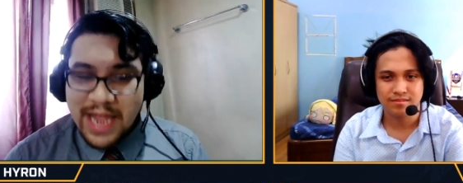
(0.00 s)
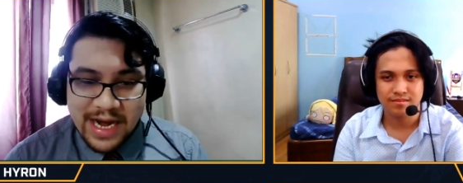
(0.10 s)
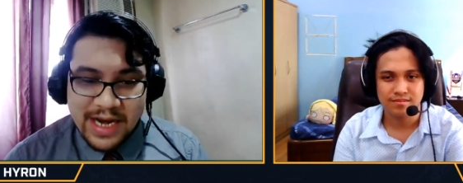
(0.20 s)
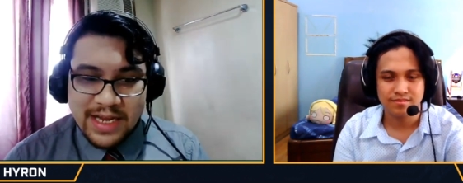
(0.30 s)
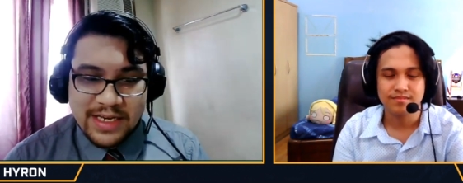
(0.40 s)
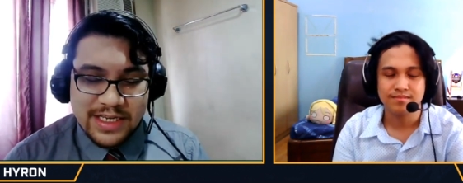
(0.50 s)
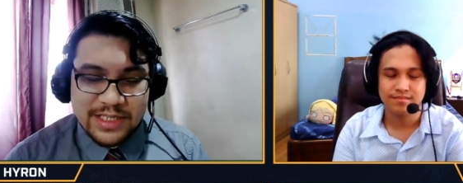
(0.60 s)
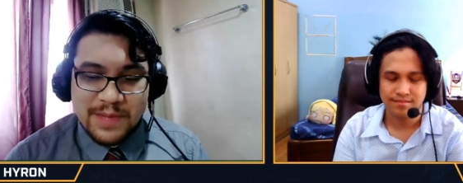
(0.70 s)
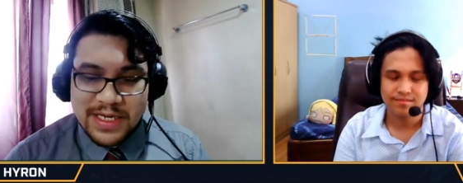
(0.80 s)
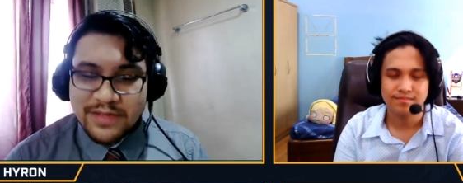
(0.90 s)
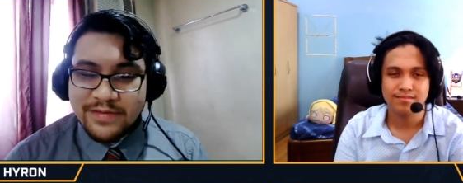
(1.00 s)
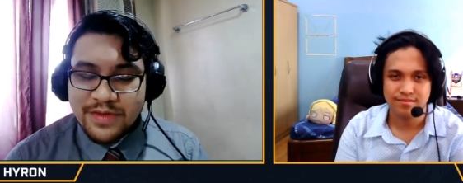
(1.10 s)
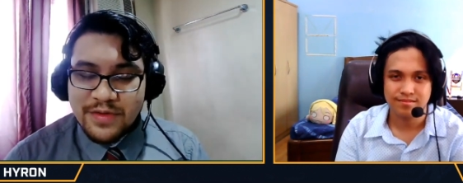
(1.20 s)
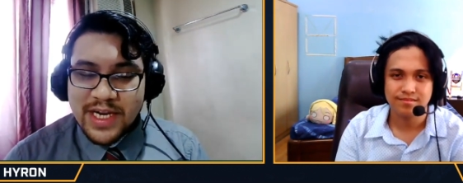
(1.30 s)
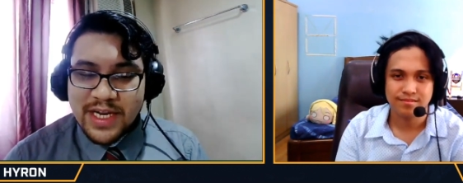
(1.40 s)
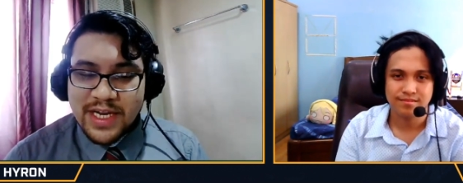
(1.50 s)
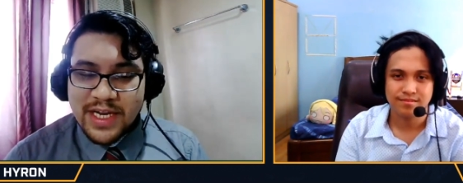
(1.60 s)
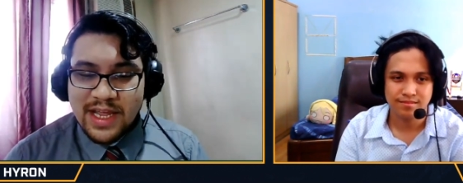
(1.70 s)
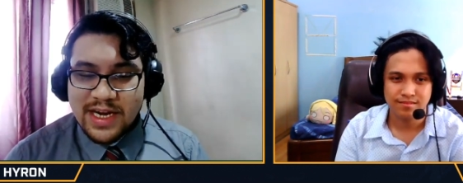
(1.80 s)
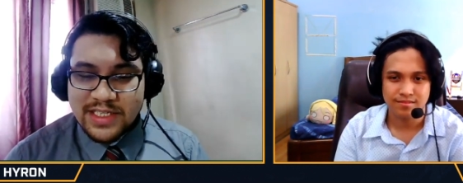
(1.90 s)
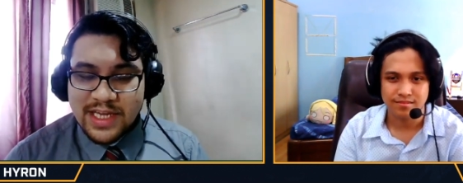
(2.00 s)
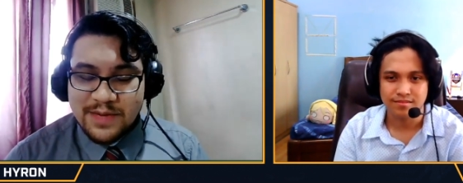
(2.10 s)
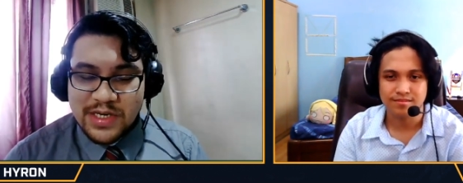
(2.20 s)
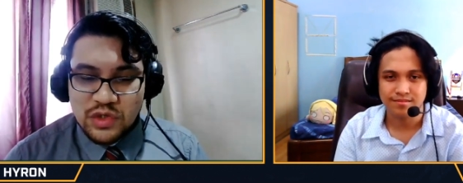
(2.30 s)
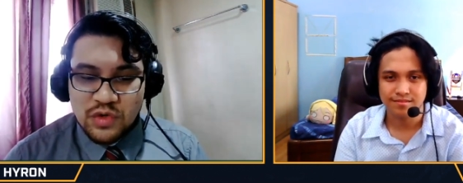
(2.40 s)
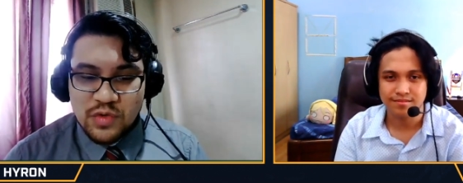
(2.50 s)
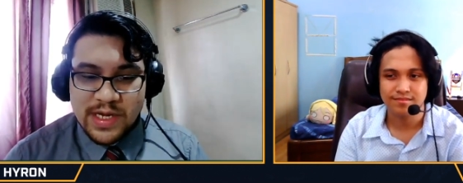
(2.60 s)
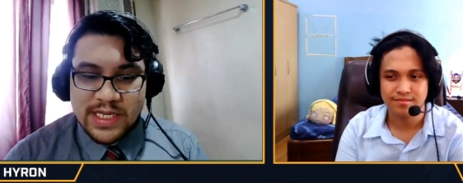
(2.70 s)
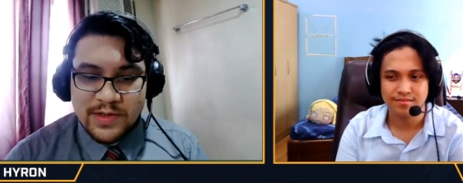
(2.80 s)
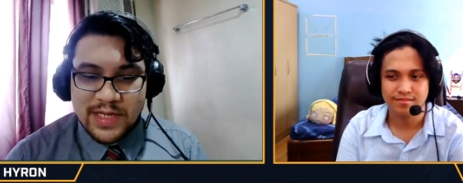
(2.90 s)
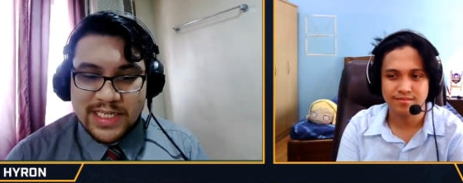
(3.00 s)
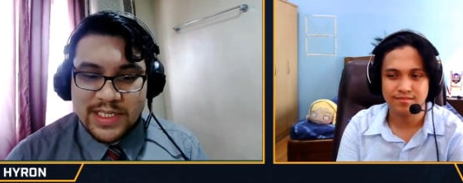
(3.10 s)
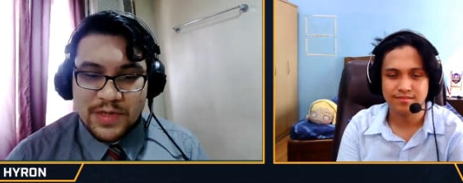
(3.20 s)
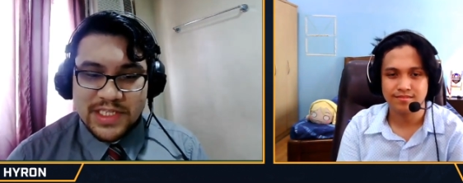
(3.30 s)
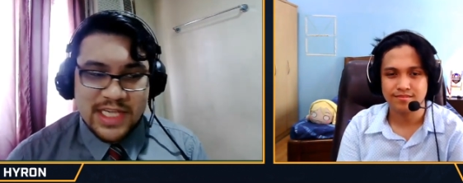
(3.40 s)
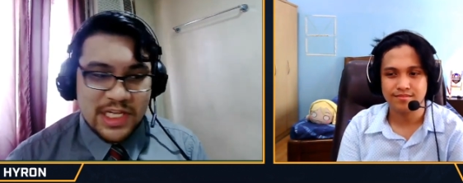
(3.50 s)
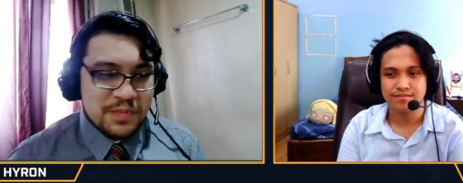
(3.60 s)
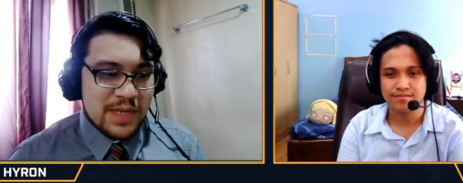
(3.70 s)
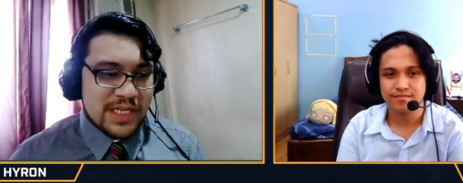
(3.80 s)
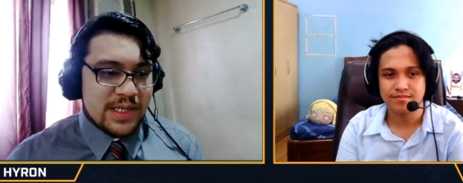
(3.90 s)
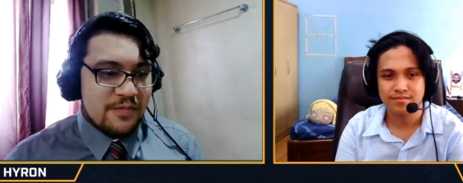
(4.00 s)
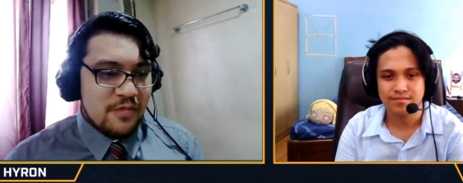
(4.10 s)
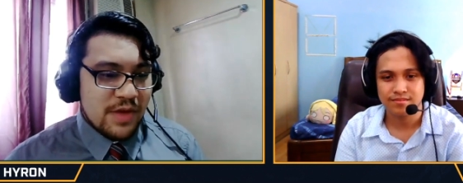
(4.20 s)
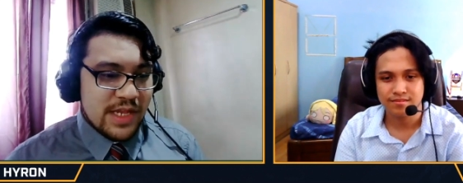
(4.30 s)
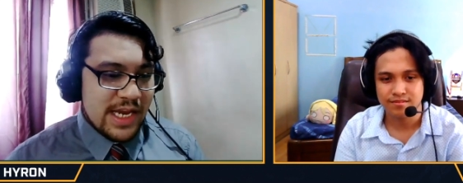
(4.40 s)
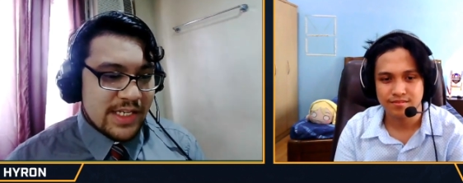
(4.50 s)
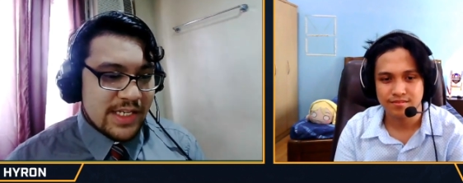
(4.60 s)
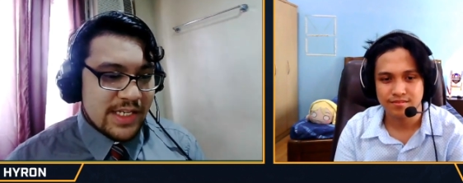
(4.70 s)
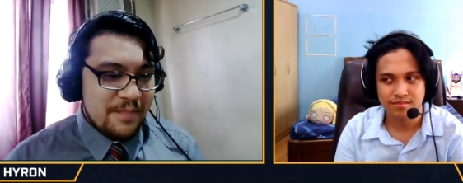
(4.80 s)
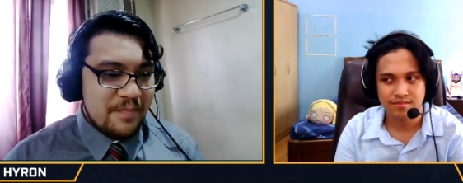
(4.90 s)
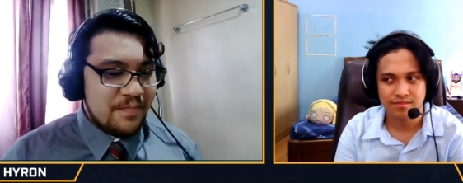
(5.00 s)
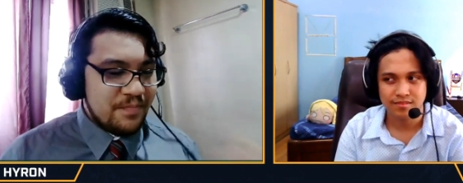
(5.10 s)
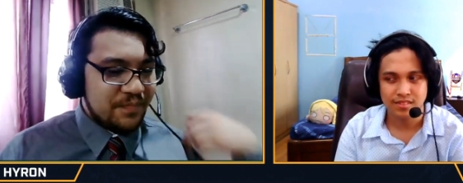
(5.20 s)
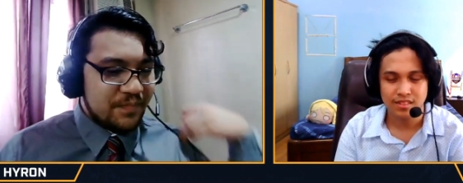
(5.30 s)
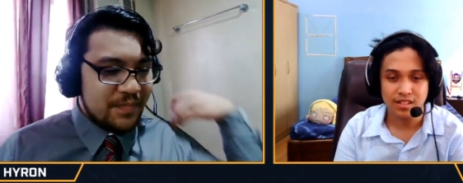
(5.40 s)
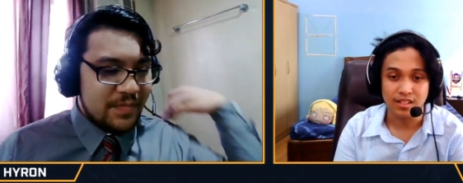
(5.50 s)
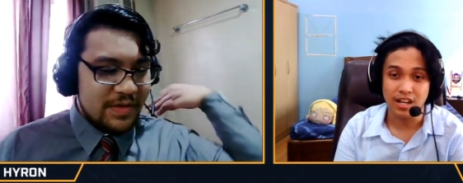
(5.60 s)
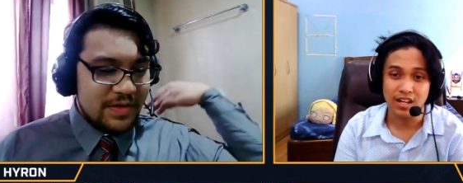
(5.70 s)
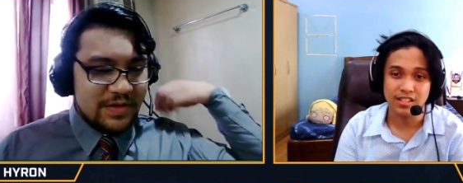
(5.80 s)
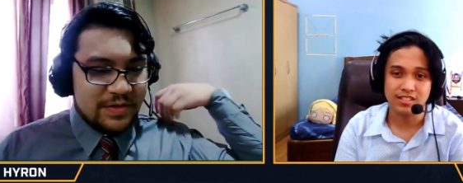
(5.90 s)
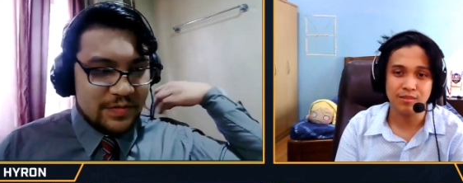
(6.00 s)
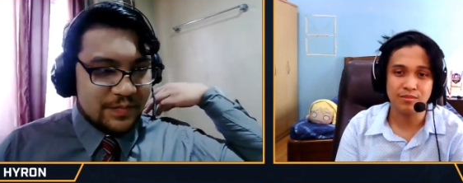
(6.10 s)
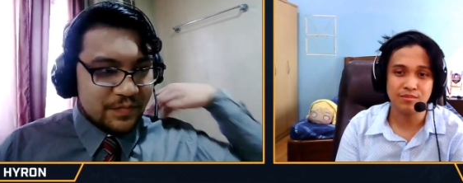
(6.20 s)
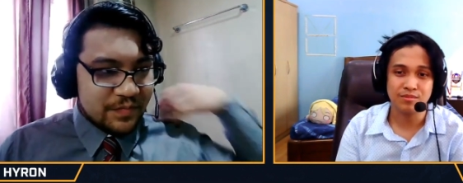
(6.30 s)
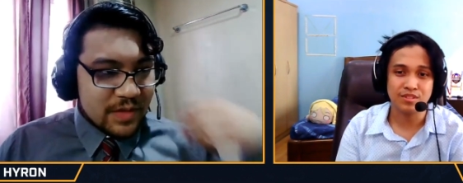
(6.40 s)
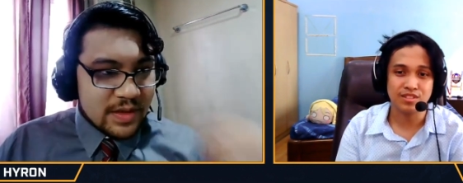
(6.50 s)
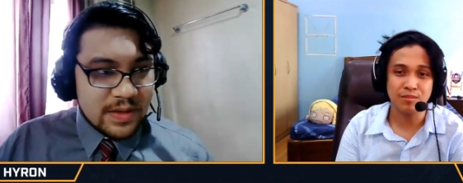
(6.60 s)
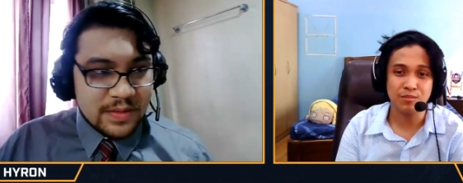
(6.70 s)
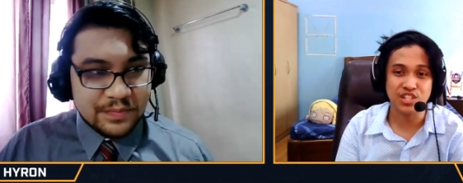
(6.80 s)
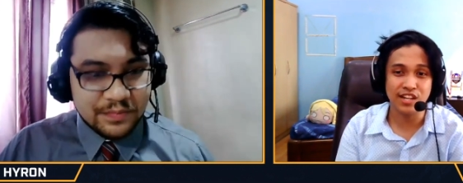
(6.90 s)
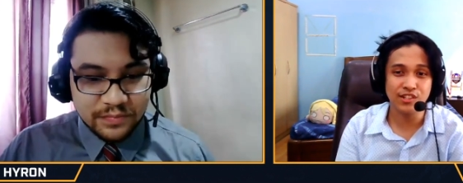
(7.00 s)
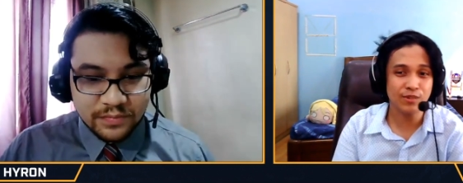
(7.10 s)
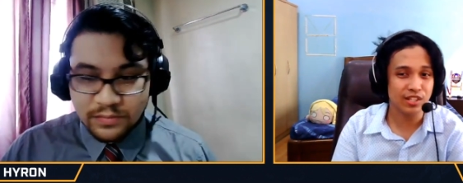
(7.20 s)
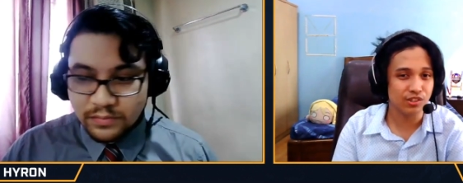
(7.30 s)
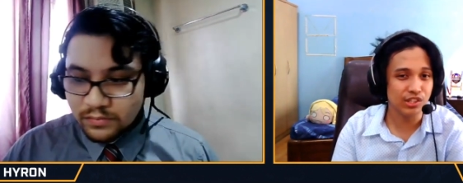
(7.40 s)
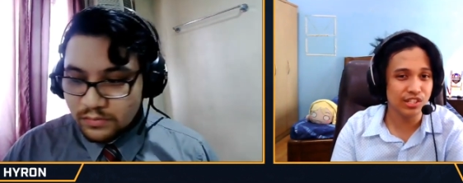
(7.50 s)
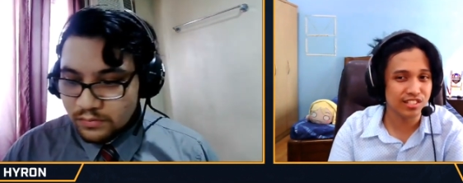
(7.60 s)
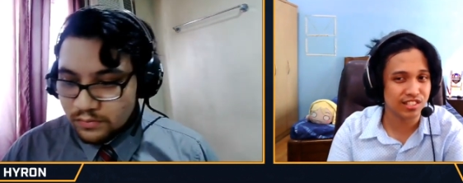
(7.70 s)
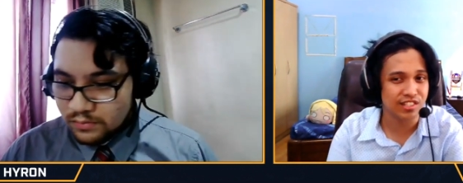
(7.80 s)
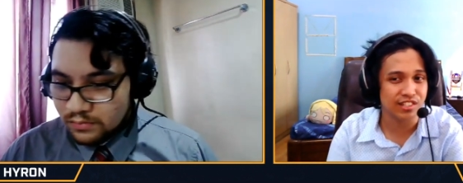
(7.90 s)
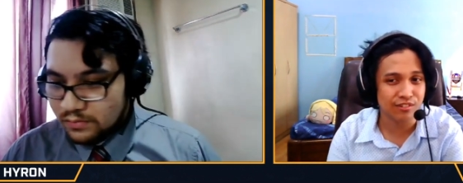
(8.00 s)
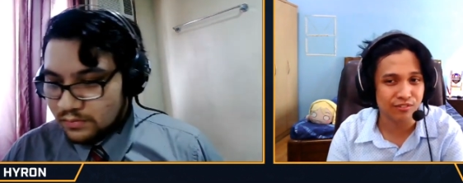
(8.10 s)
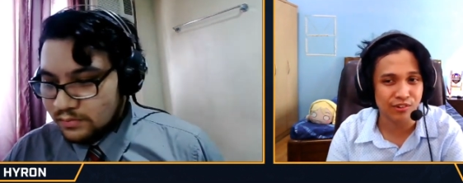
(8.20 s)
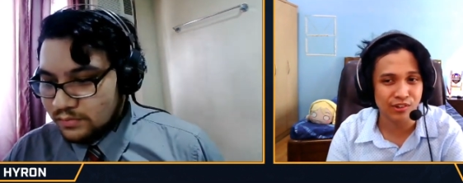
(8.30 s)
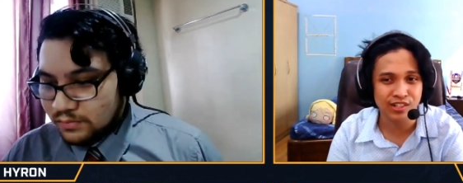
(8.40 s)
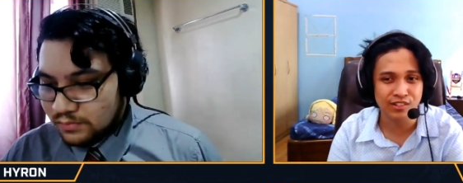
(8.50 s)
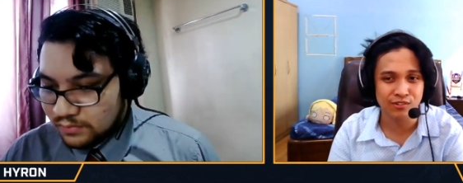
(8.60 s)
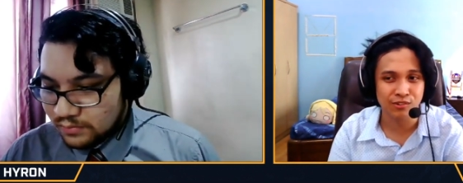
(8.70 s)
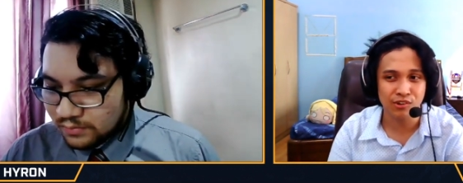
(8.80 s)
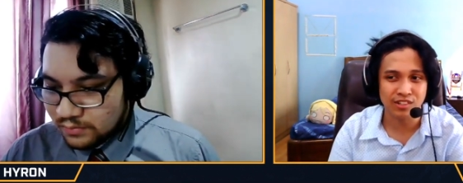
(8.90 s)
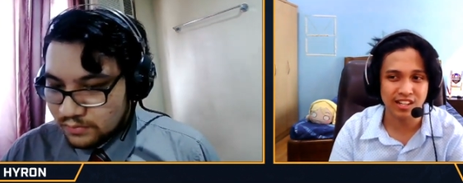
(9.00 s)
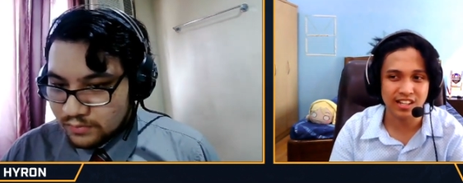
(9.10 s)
Speaker 1: again in this best of three. It is going to be the Druid. Let's see what Zels picks up for the next game.
Speaker 2: Yeah, some some shadowy goodness here for the Rogue.